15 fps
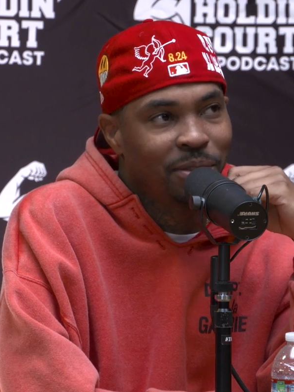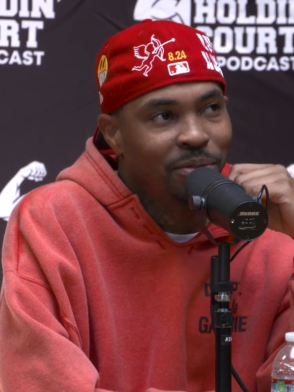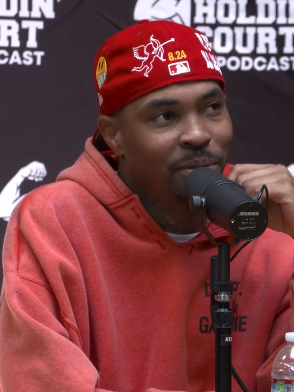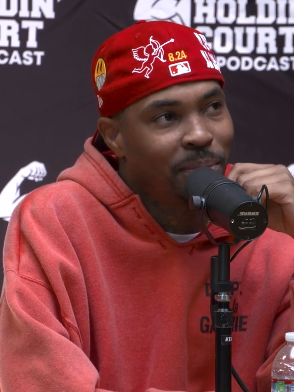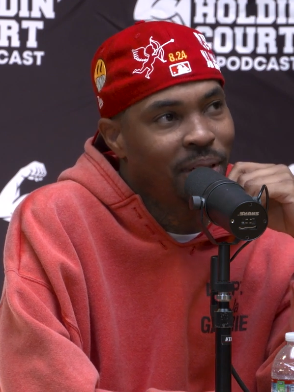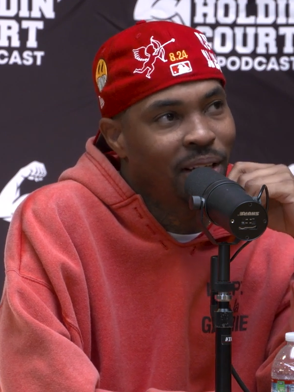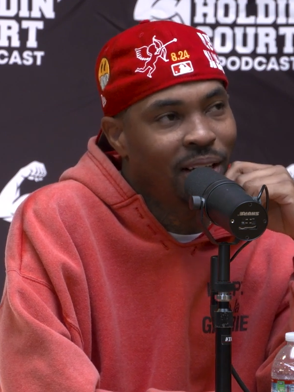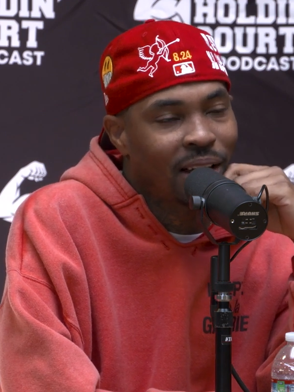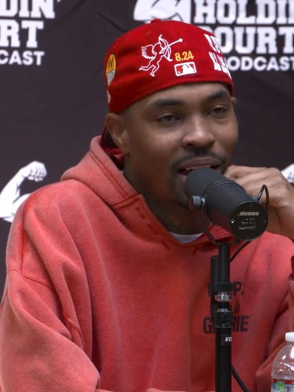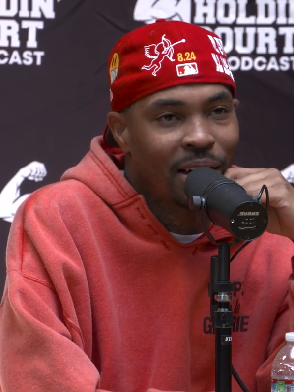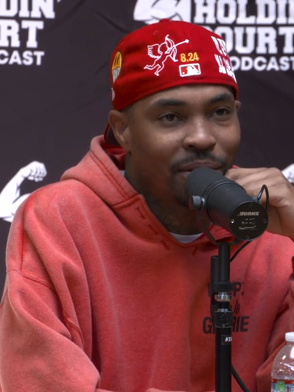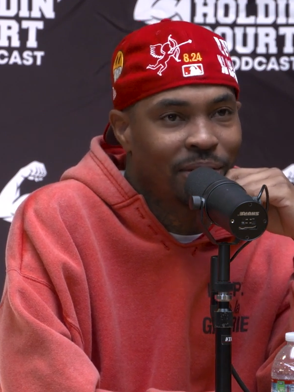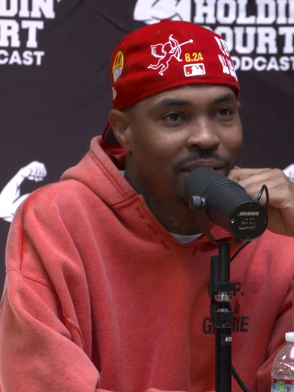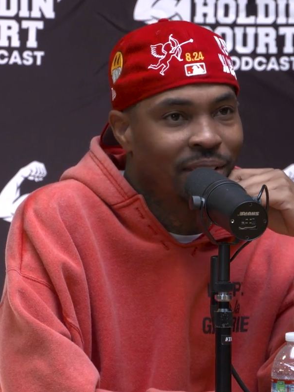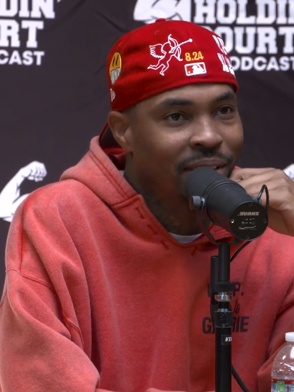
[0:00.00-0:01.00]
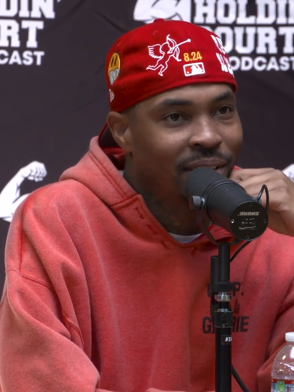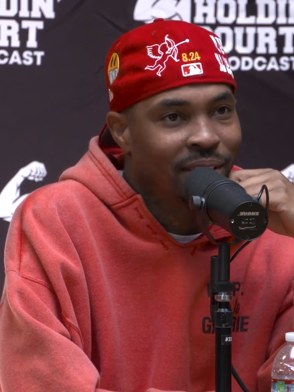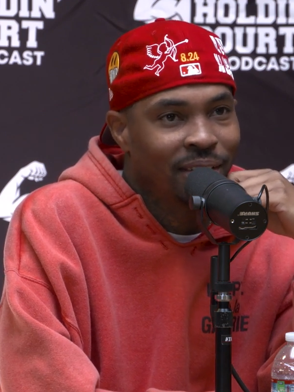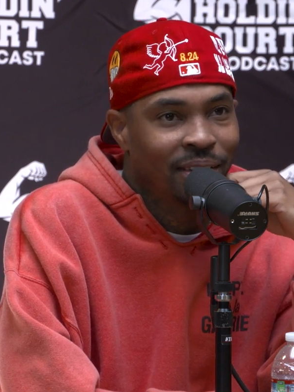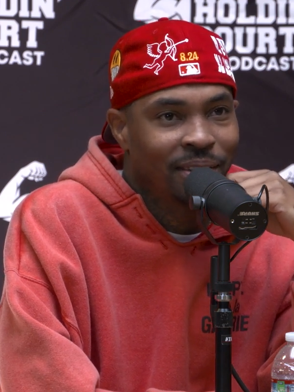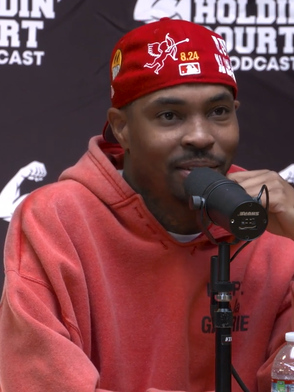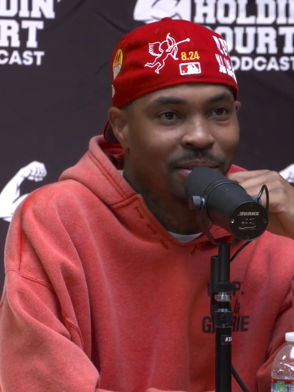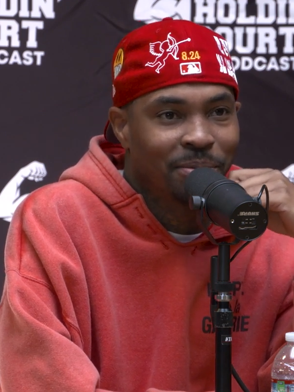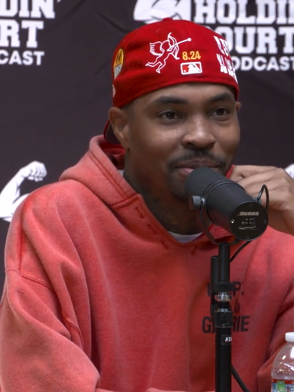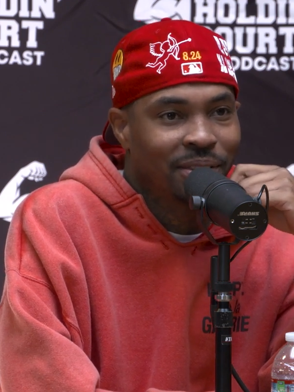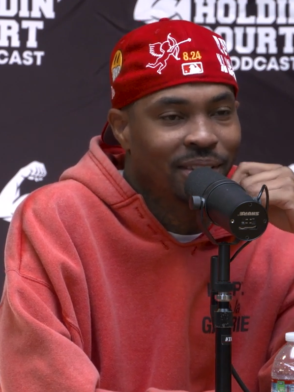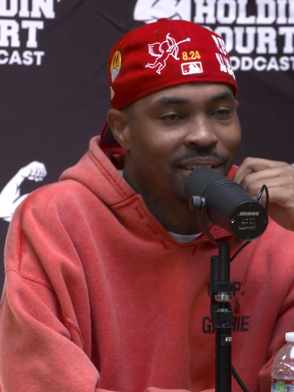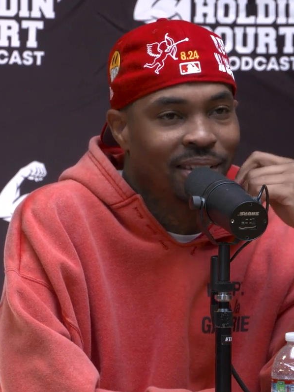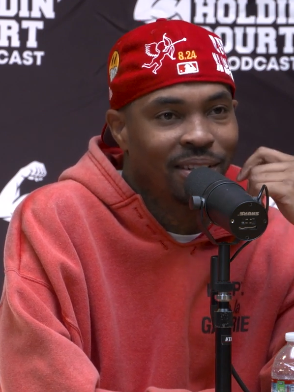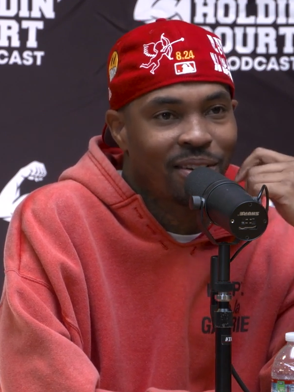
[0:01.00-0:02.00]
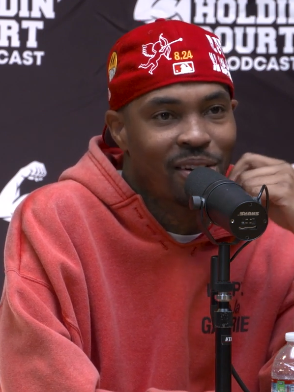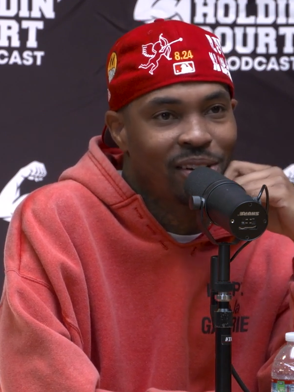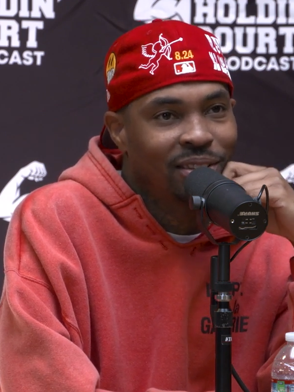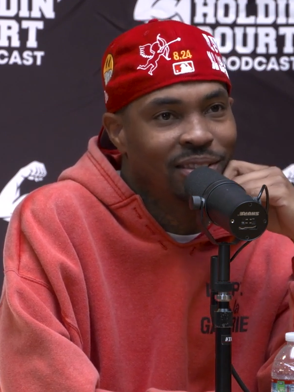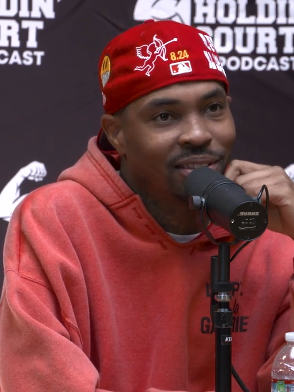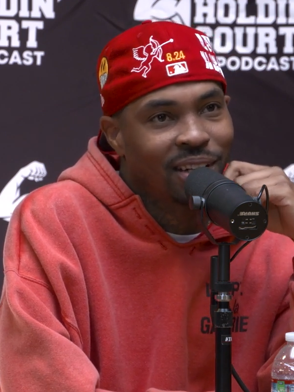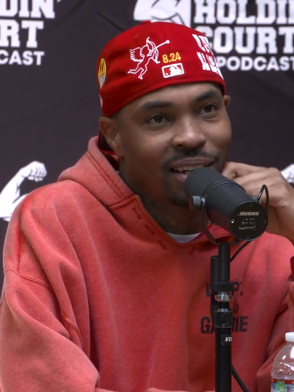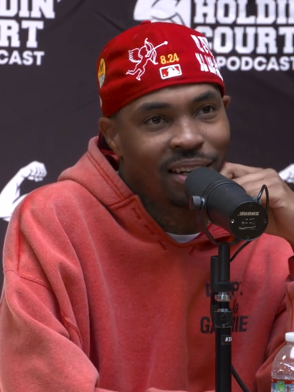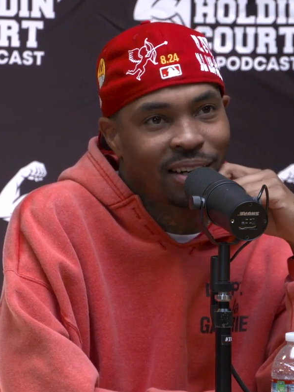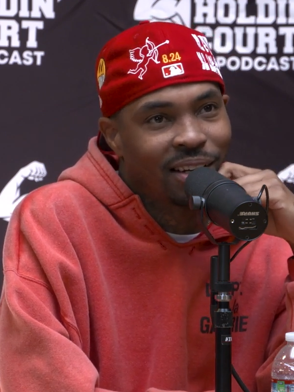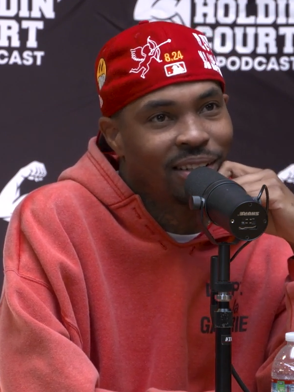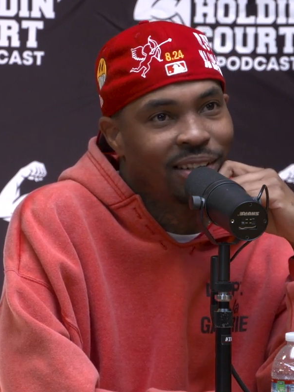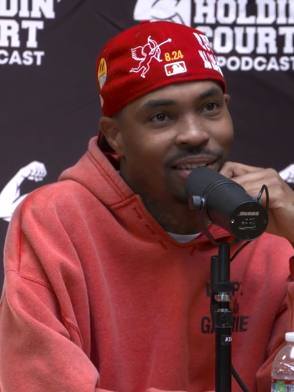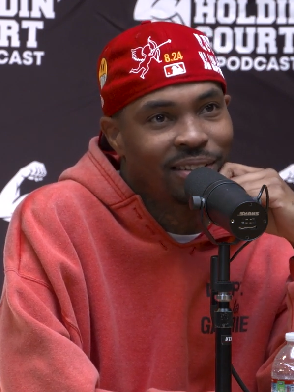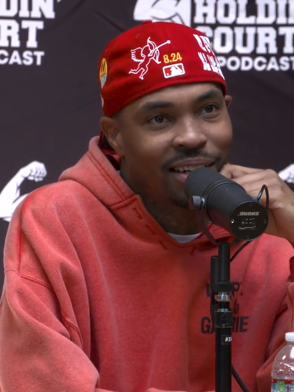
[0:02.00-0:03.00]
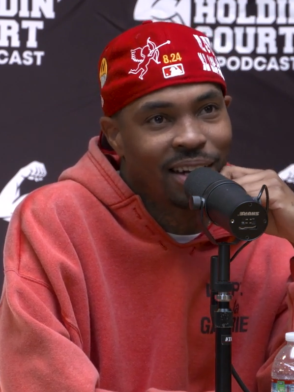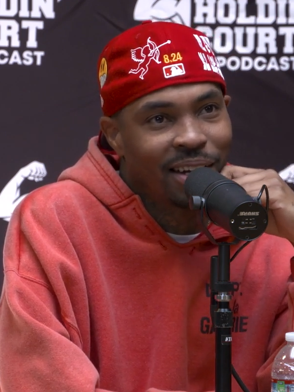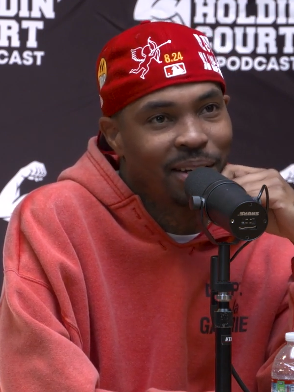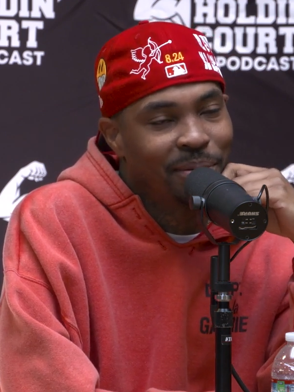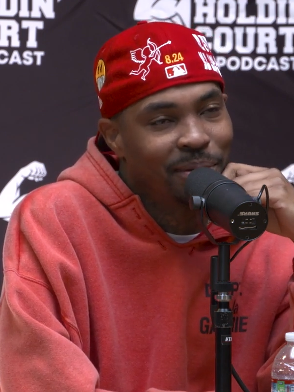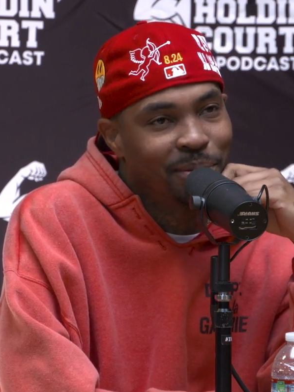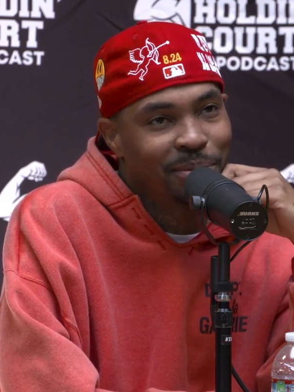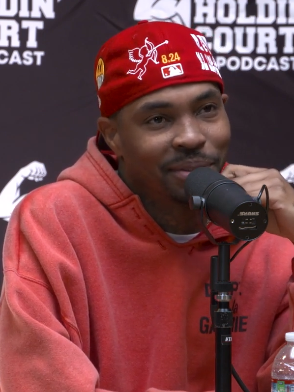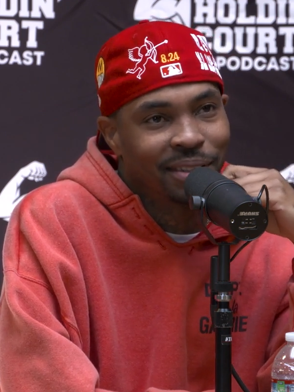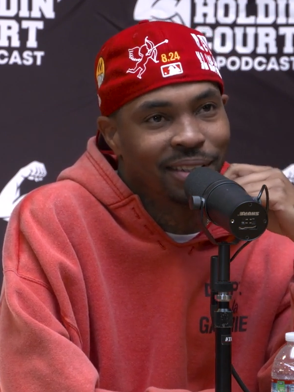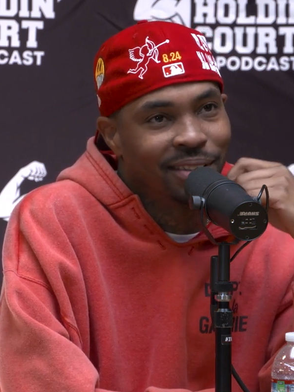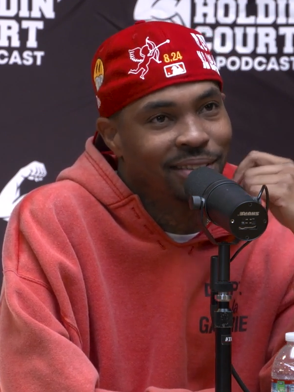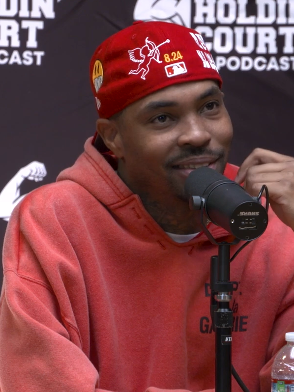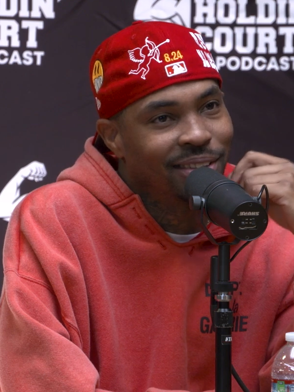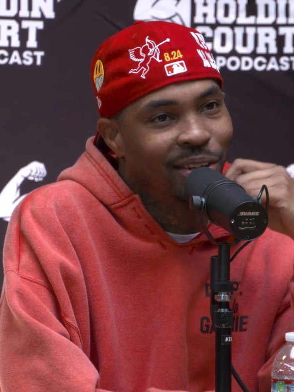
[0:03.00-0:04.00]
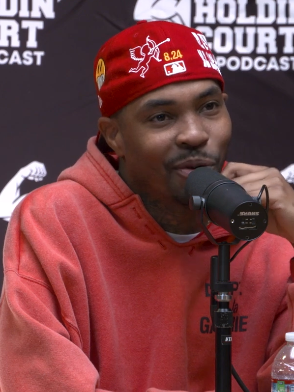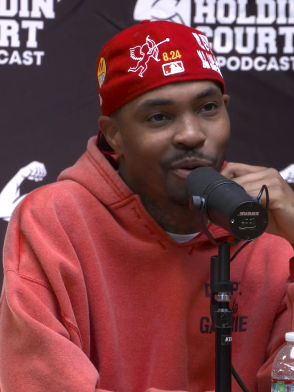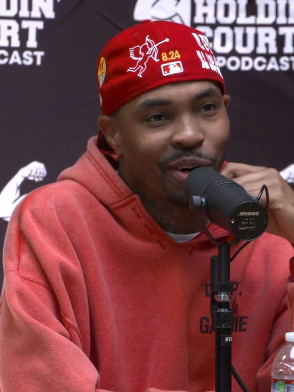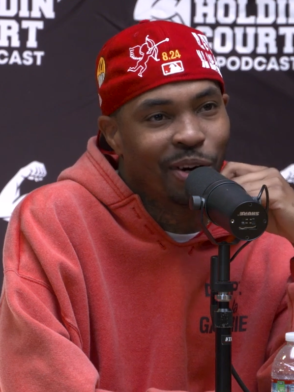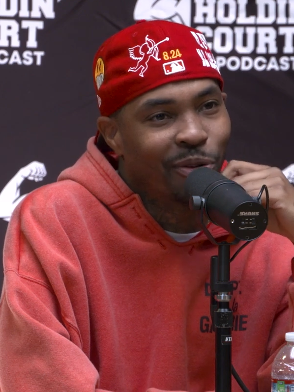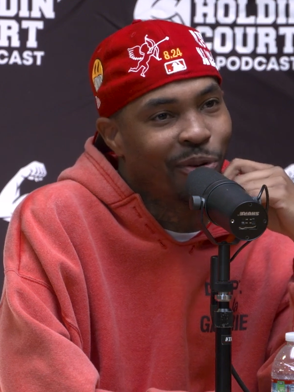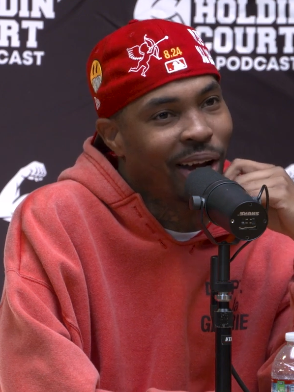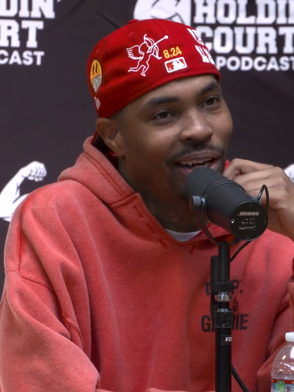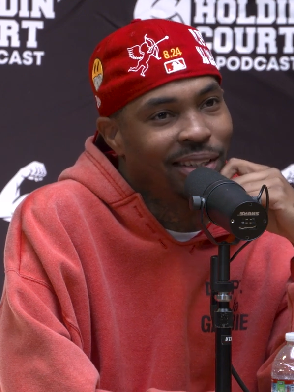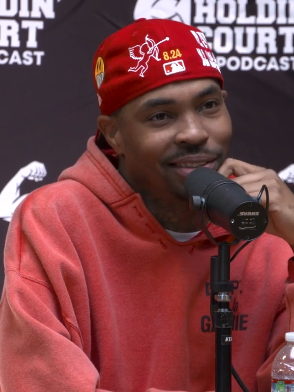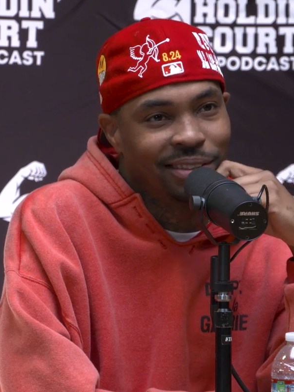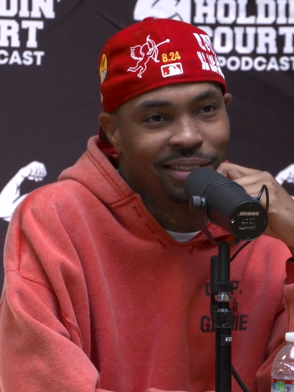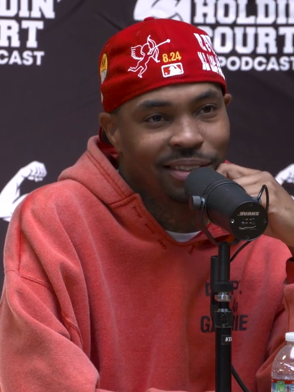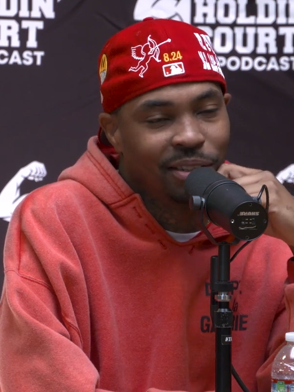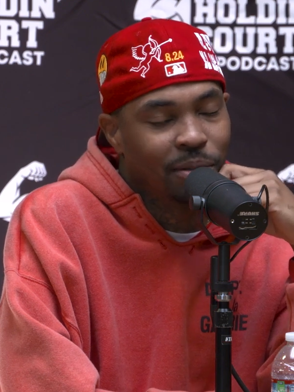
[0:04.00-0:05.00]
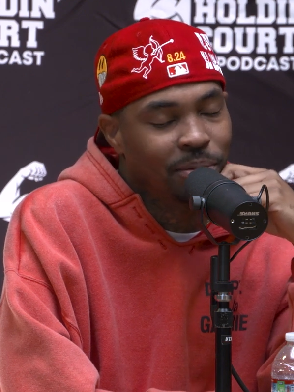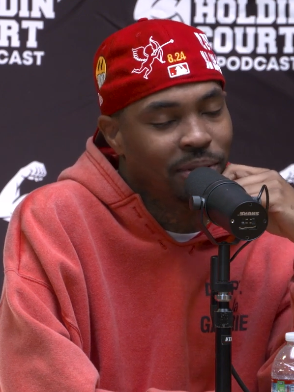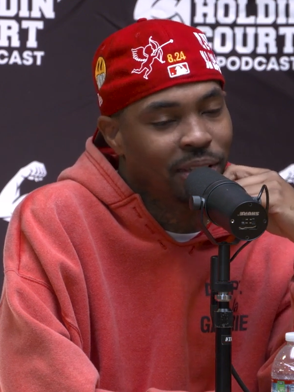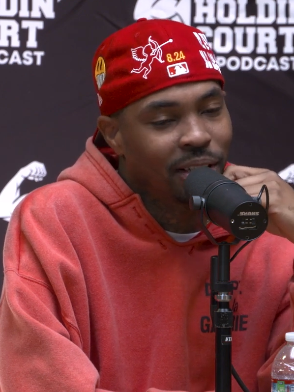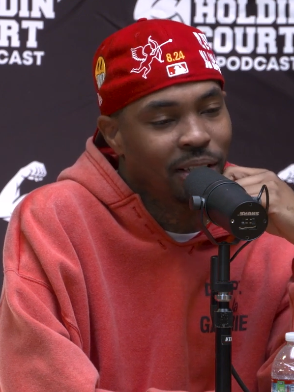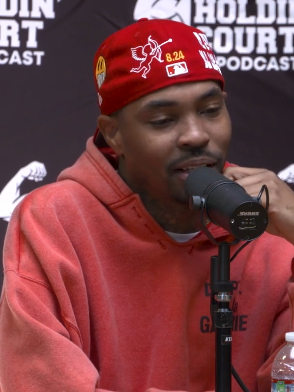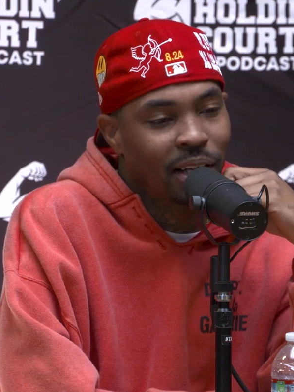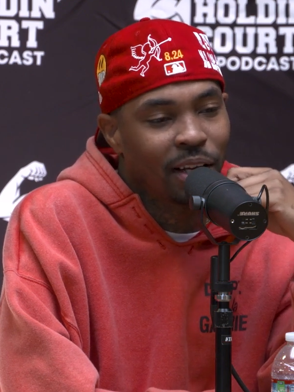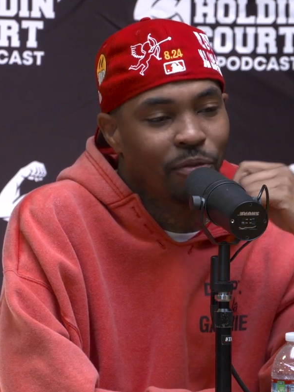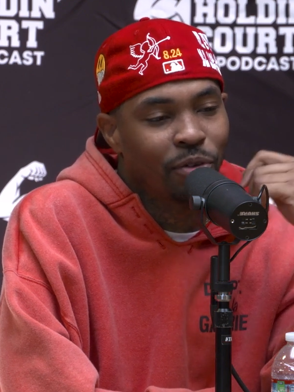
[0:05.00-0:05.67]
the homies, we be clowning, mm-hmm. you know what I'm saying? Calling each other out our name, you know what I'm saying? Just going crazy, yeah. you know what I'm saying?